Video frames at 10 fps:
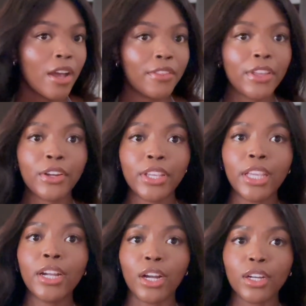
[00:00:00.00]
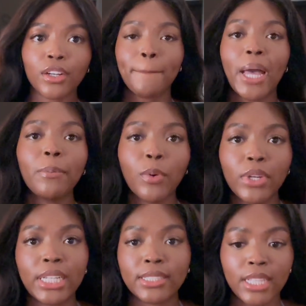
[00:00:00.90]
They're here. My
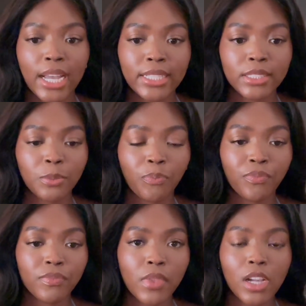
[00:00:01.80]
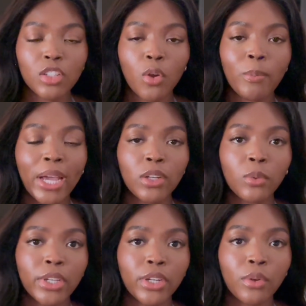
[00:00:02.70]
point is, guys, no matter
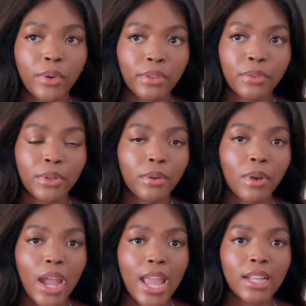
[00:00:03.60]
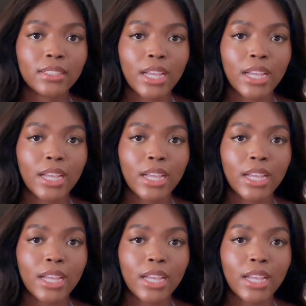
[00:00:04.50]
what you're going through, and